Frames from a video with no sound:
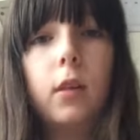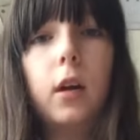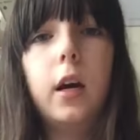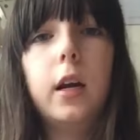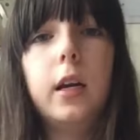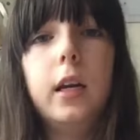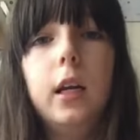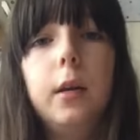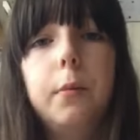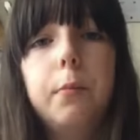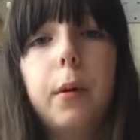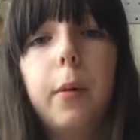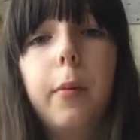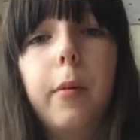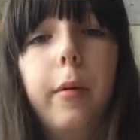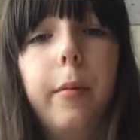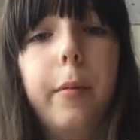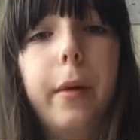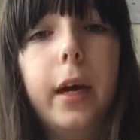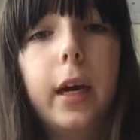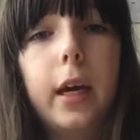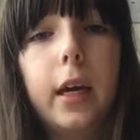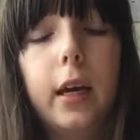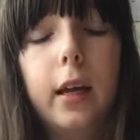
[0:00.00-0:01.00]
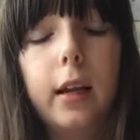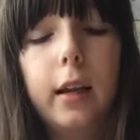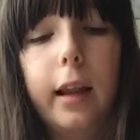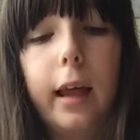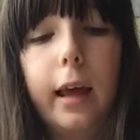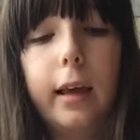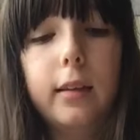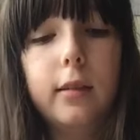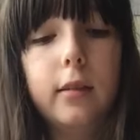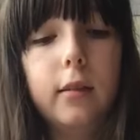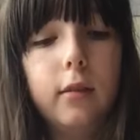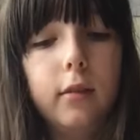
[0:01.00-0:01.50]
I need bubble making
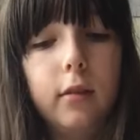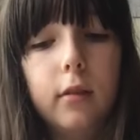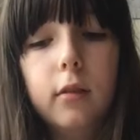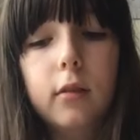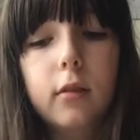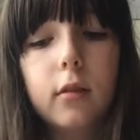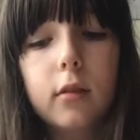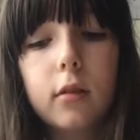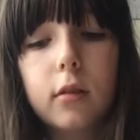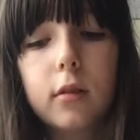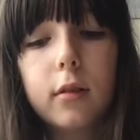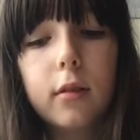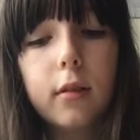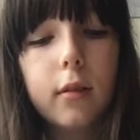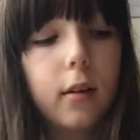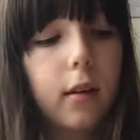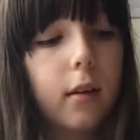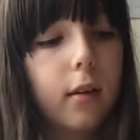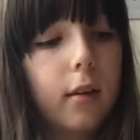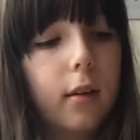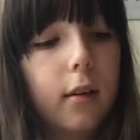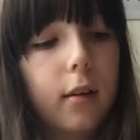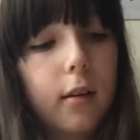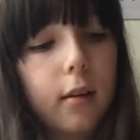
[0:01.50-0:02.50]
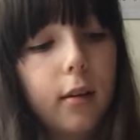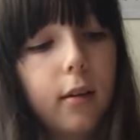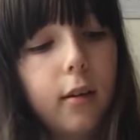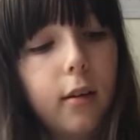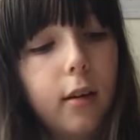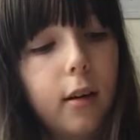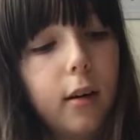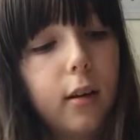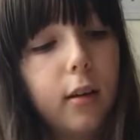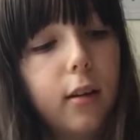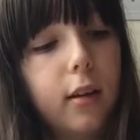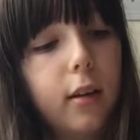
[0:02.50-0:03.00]
lessons,
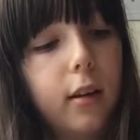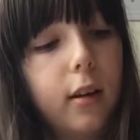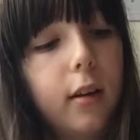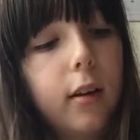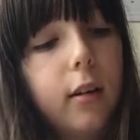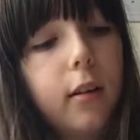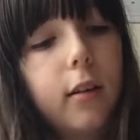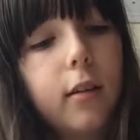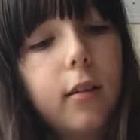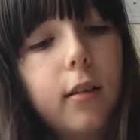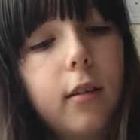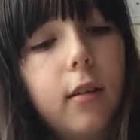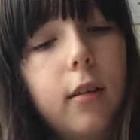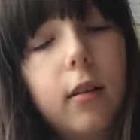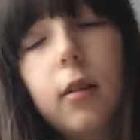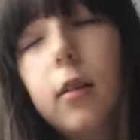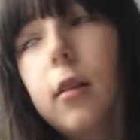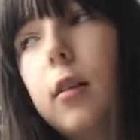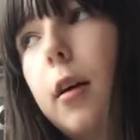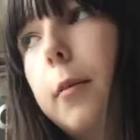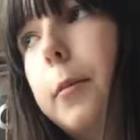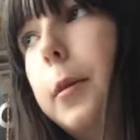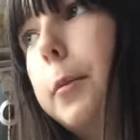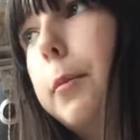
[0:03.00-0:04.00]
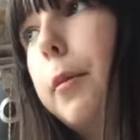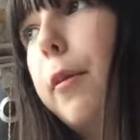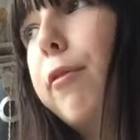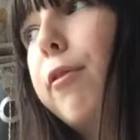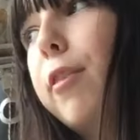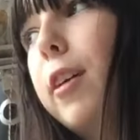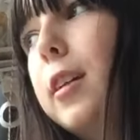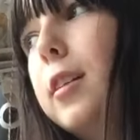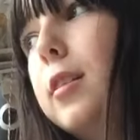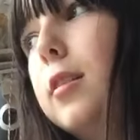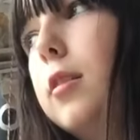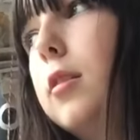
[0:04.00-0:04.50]
I think. I mean, my
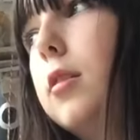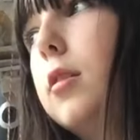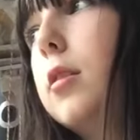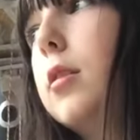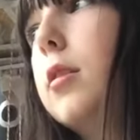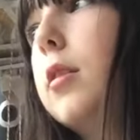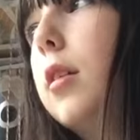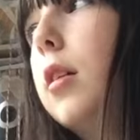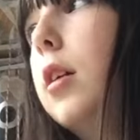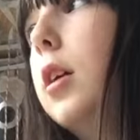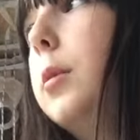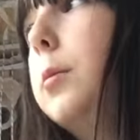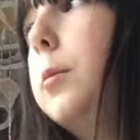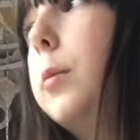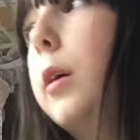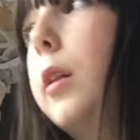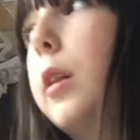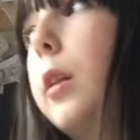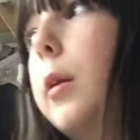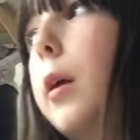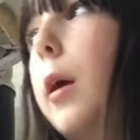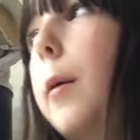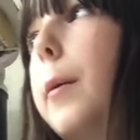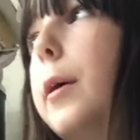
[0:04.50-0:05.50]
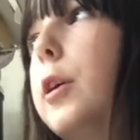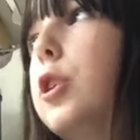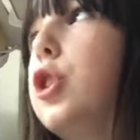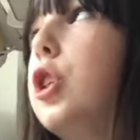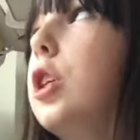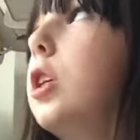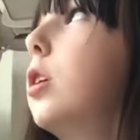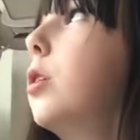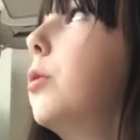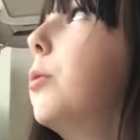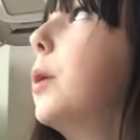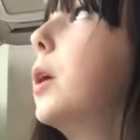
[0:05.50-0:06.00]
friend's into slime. I bet
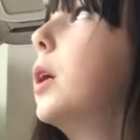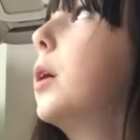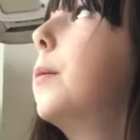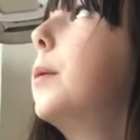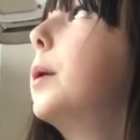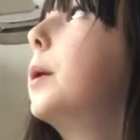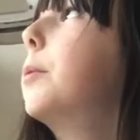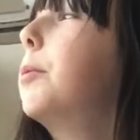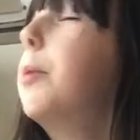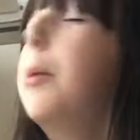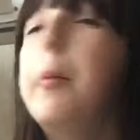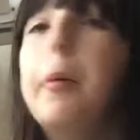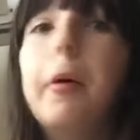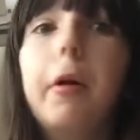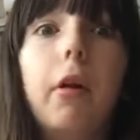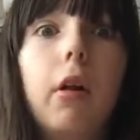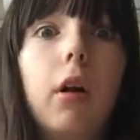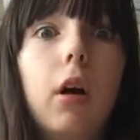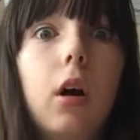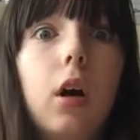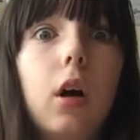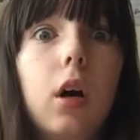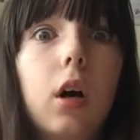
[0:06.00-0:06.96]
she can make a big bubble.